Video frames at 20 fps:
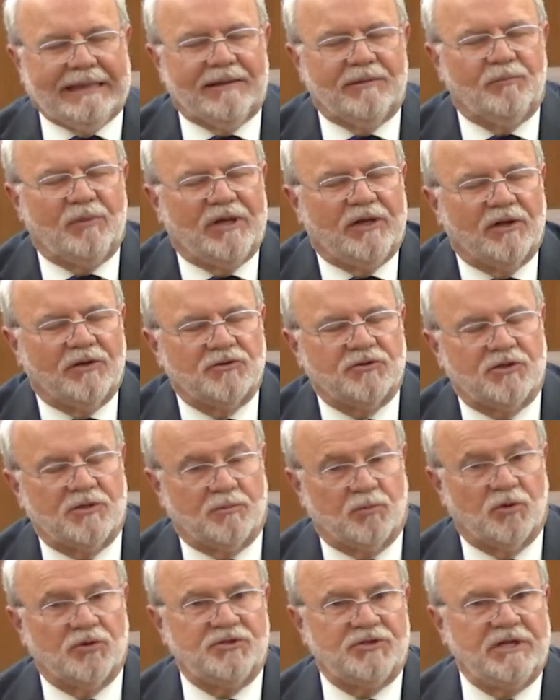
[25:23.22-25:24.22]
because of the
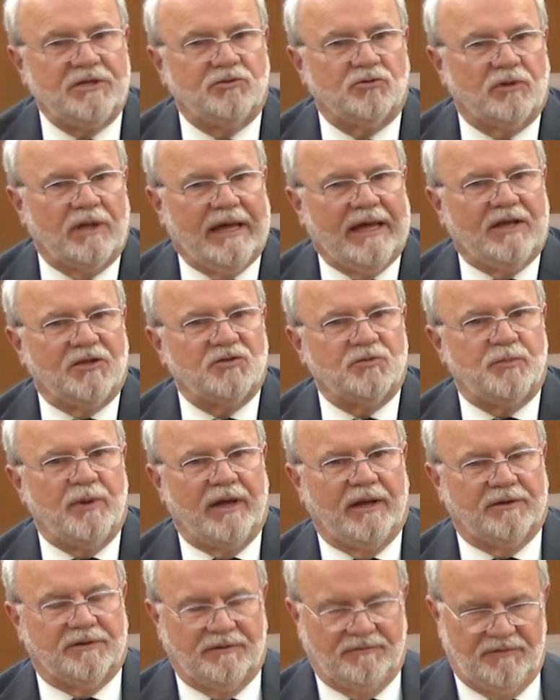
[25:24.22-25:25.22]
procedural
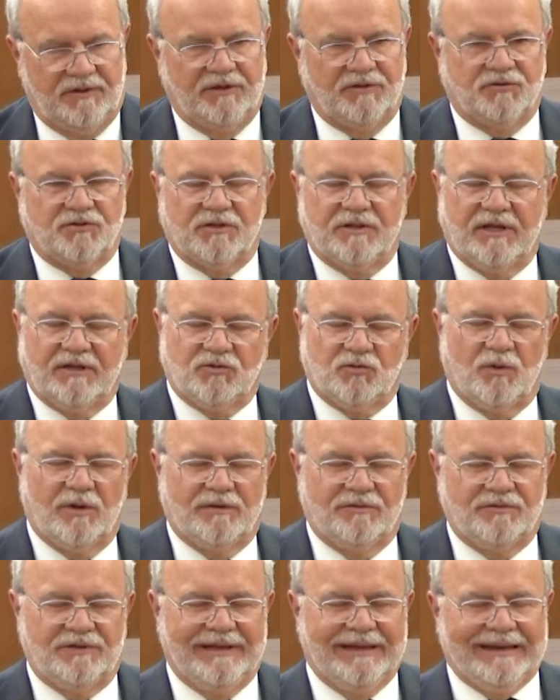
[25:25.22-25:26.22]
aspect of this, and that's why
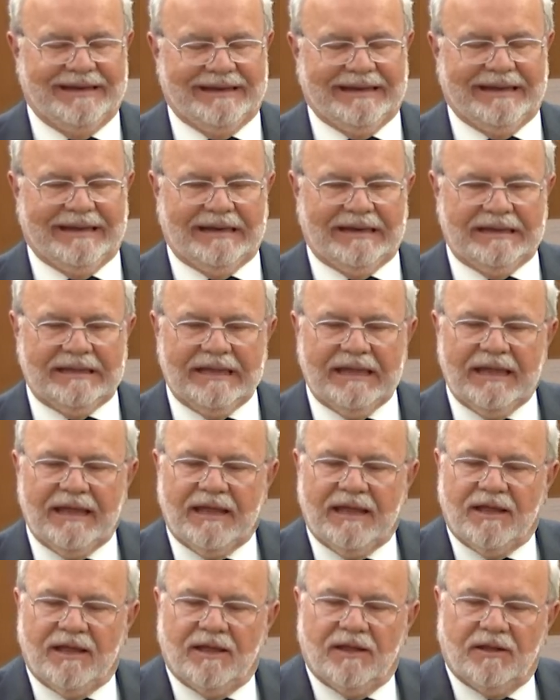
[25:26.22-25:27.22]
I was getting at it,
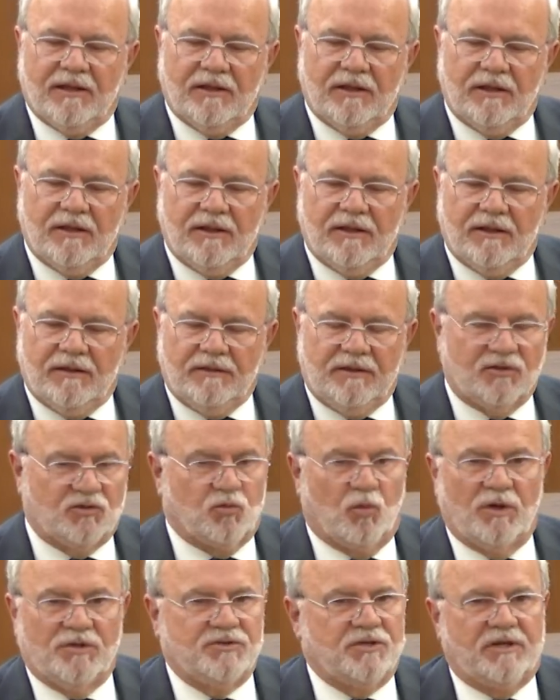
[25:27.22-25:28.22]
this
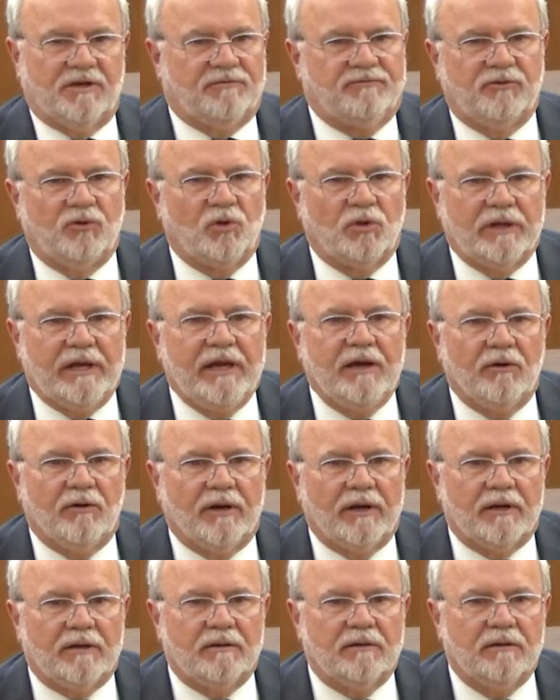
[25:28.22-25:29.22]
wasn't a full
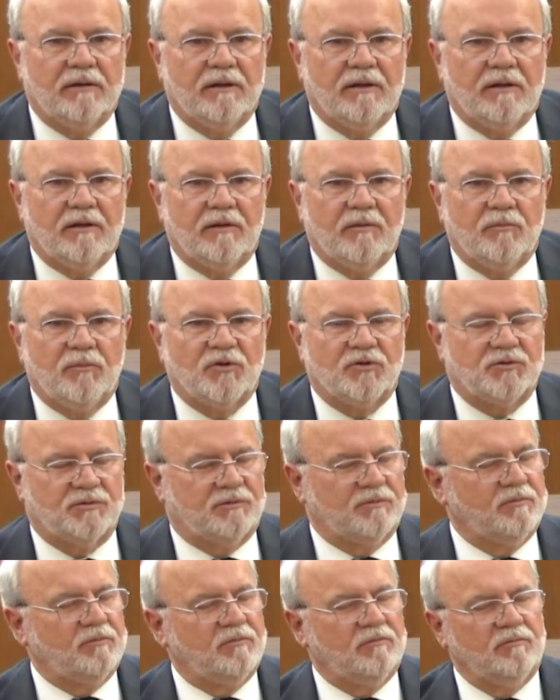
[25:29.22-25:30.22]
hearing.
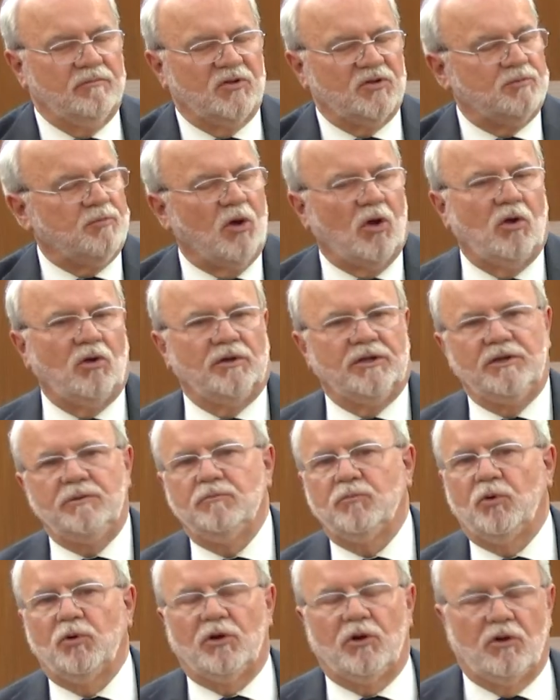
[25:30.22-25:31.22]
Ms. Ball
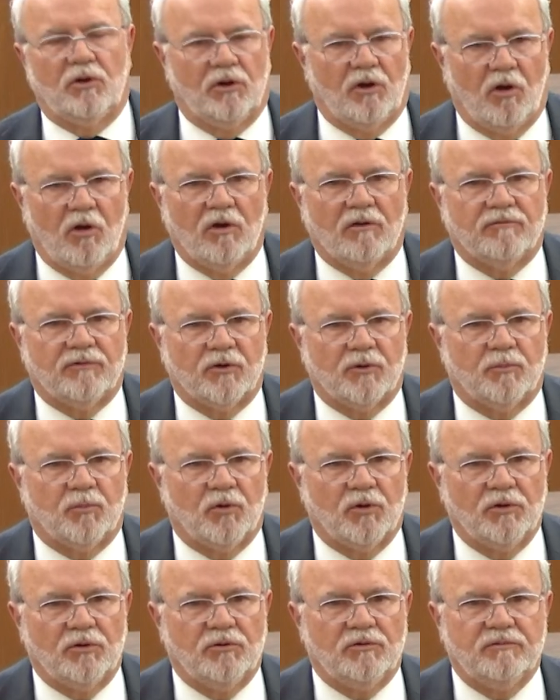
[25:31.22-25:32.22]
didn't put on all of her
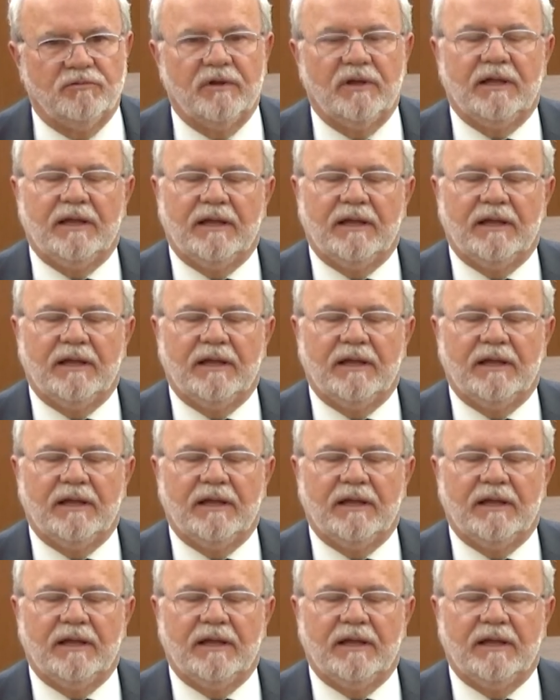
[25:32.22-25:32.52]
proof.